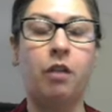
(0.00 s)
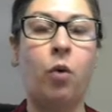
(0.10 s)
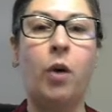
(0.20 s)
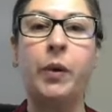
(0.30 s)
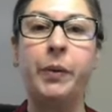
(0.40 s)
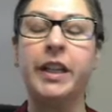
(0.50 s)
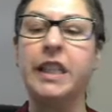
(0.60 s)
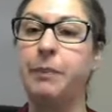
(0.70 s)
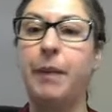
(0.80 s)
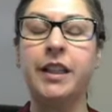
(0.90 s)
what we would
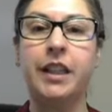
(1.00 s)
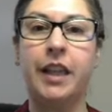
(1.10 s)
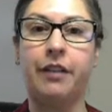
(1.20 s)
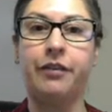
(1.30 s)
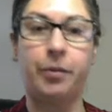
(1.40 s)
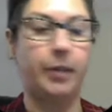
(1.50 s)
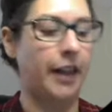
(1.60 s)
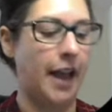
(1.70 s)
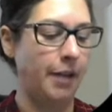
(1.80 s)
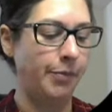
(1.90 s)
expect to get from the
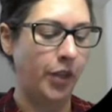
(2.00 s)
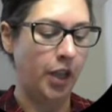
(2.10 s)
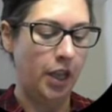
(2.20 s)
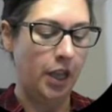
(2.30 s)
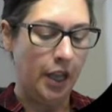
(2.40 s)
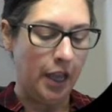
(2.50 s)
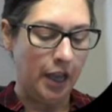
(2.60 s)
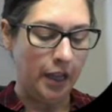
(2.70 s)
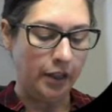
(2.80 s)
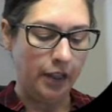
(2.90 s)
lab.
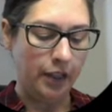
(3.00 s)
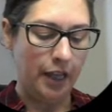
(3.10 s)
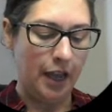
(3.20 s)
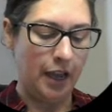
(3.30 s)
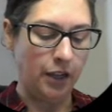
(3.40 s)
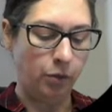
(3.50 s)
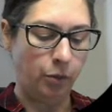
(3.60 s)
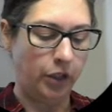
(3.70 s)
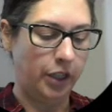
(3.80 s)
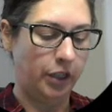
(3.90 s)
And then the
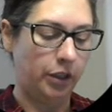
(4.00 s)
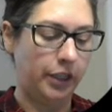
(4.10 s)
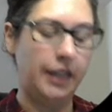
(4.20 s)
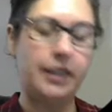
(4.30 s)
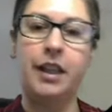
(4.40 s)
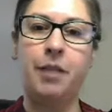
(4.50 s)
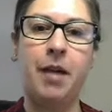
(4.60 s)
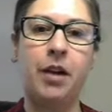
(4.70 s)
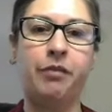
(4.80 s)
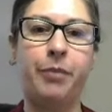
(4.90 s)
actual yield is the
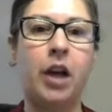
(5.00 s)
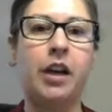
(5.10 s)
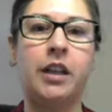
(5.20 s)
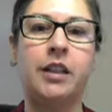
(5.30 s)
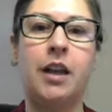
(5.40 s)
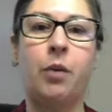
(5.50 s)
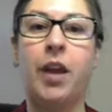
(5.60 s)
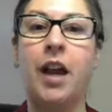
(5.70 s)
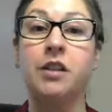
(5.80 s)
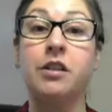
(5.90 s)
amount of products that we
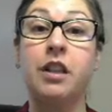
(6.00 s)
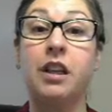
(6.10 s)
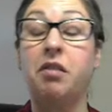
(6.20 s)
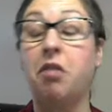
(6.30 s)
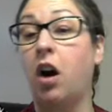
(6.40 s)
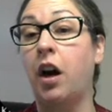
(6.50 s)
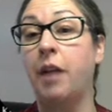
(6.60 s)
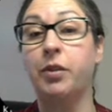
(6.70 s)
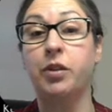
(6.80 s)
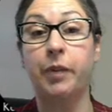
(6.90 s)
actually are
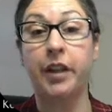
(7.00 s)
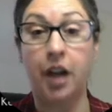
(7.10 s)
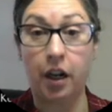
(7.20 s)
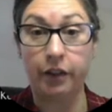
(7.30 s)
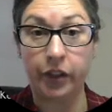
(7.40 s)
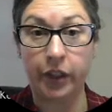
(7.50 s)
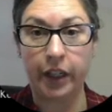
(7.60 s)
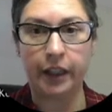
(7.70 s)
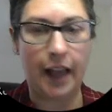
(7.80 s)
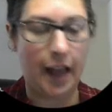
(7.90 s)
able to recover
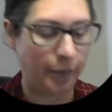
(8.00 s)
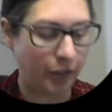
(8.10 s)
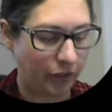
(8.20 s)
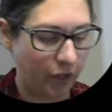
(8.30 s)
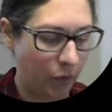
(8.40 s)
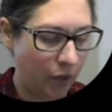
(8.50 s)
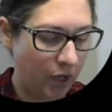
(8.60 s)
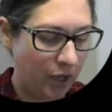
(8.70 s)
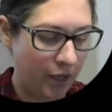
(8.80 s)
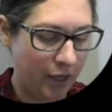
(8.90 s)
in lab. And so
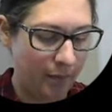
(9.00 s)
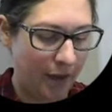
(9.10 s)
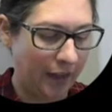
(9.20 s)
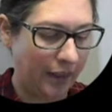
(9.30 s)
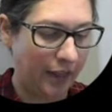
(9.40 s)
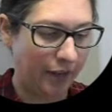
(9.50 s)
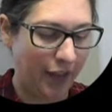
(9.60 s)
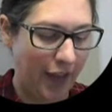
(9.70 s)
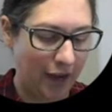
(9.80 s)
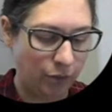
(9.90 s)
I think of the
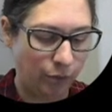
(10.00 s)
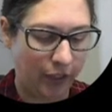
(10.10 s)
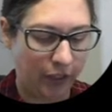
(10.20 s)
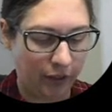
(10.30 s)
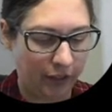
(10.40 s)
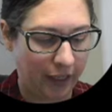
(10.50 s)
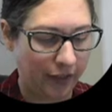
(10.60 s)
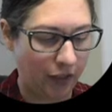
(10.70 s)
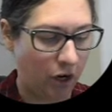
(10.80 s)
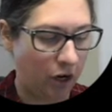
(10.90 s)
actual yield
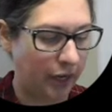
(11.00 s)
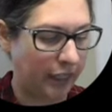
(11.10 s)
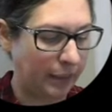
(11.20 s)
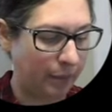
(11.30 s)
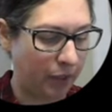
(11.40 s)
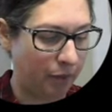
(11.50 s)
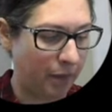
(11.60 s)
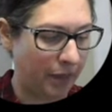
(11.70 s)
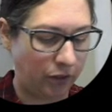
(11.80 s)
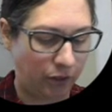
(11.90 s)
as our
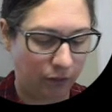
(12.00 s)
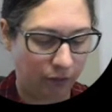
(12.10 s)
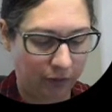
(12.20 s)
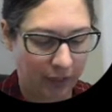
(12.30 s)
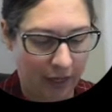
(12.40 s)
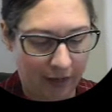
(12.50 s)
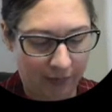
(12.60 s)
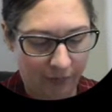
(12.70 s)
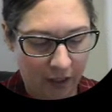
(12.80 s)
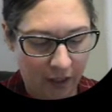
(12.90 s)
experimental, okay?
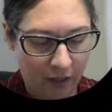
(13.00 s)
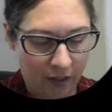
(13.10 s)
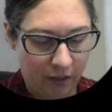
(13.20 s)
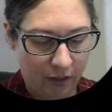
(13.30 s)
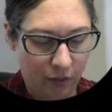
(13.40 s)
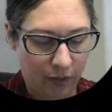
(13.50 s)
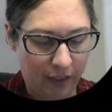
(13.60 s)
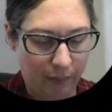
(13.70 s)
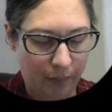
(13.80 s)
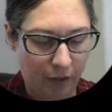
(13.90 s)
So
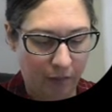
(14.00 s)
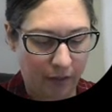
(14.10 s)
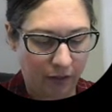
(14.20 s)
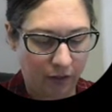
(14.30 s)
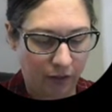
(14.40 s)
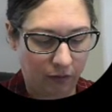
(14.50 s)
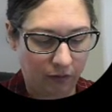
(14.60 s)
experimental.